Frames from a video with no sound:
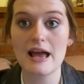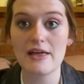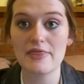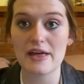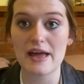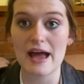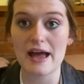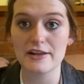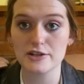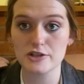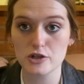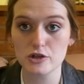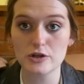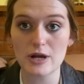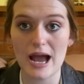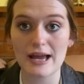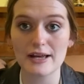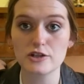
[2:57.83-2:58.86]
There are 2
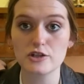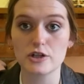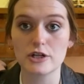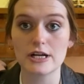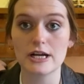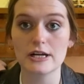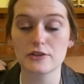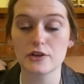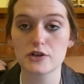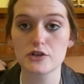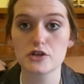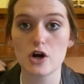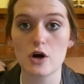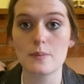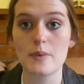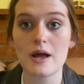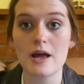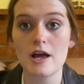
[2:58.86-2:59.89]
atria at the
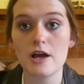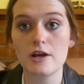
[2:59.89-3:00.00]
top,